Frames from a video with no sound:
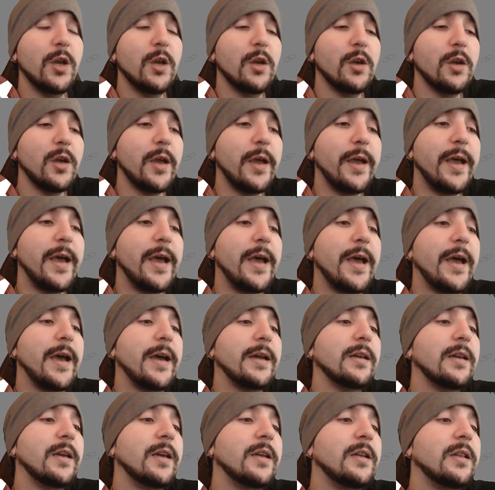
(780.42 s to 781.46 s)
and
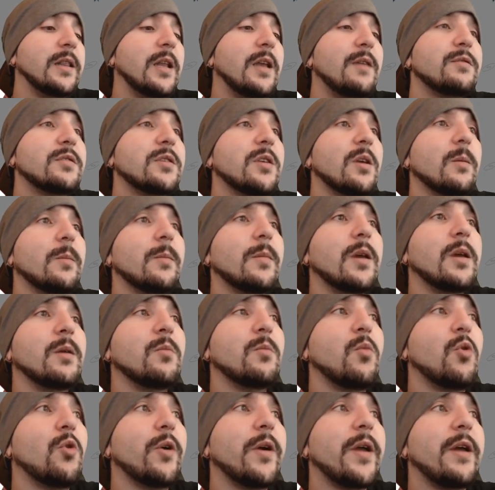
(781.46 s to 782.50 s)
it leaves them in
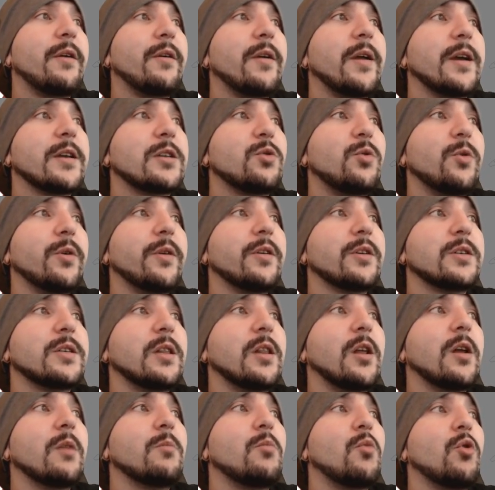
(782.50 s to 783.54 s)
more areas where there's a
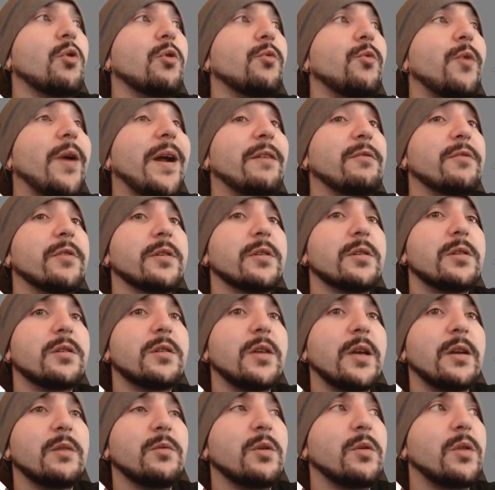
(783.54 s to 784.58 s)
lot more roundness
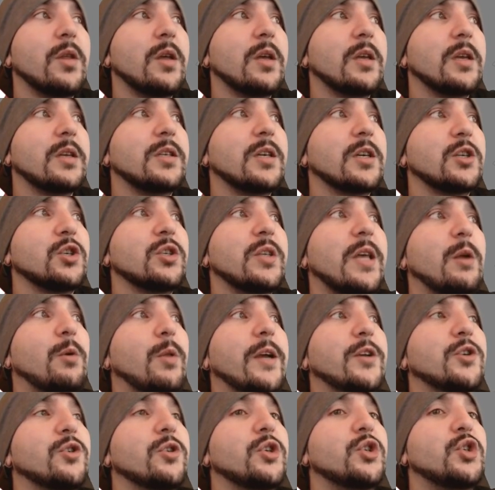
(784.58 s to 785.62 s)
and the sections that will
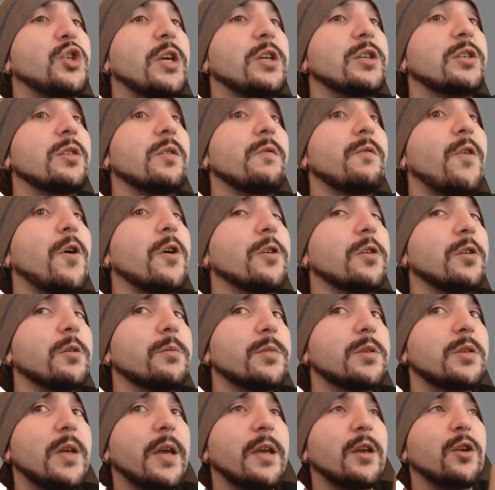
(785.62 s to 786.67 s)
actually change the
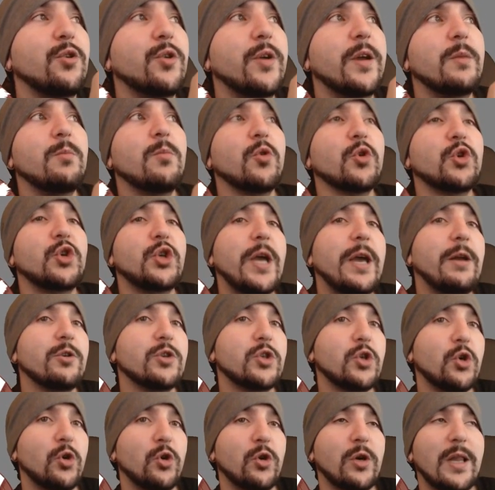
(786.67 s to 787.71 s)
volumes and create more shadows
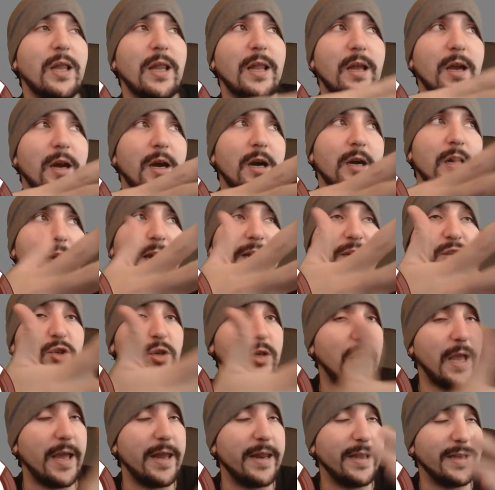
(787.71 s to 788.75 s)
or extra
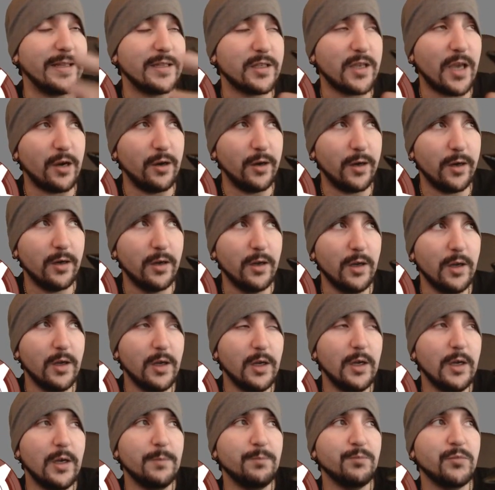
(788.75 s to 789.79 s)
lighting, etc.
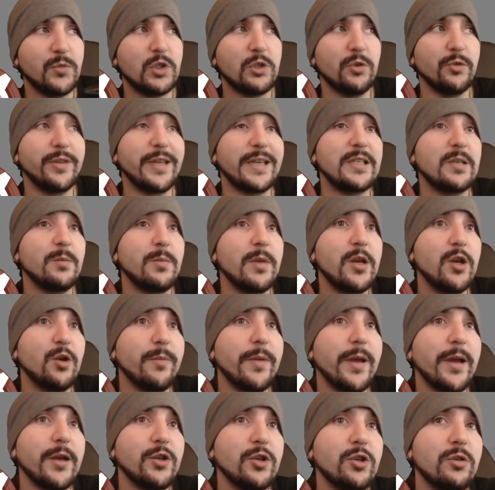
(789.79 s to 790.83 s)
So decimate your
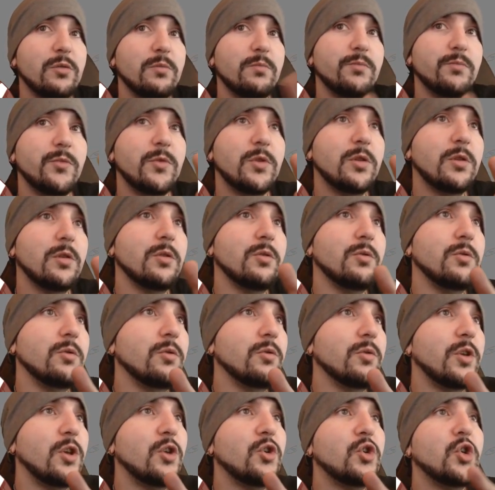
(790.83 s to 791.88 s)
mesh to
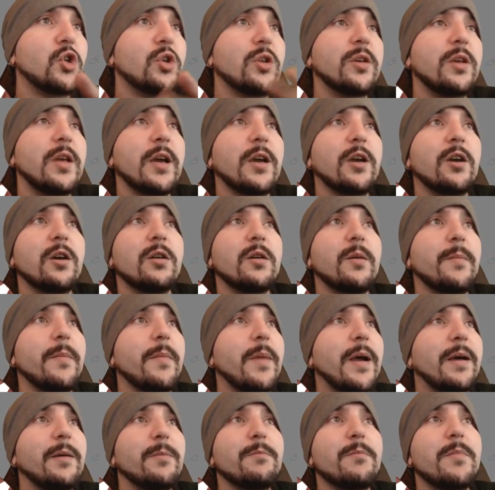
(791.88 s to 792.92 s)
usually a good
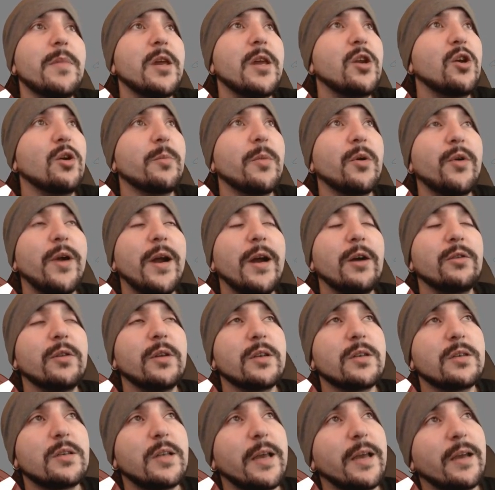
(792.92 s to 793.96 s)
medium around
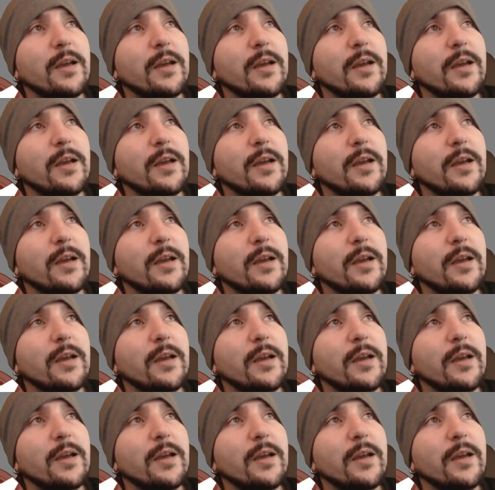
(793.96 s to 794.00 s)
is like